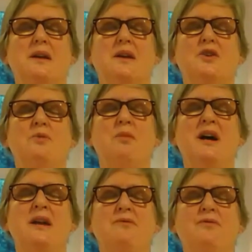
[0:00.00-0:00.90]
And you
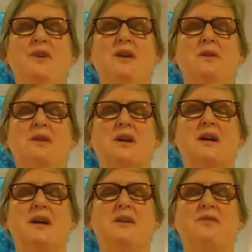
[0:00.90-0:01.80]
might feel a
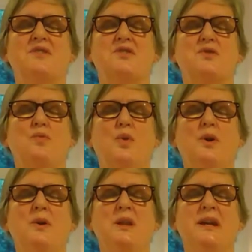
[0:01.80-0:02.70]
kind of a
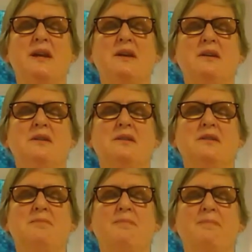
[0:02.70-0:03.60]
swirling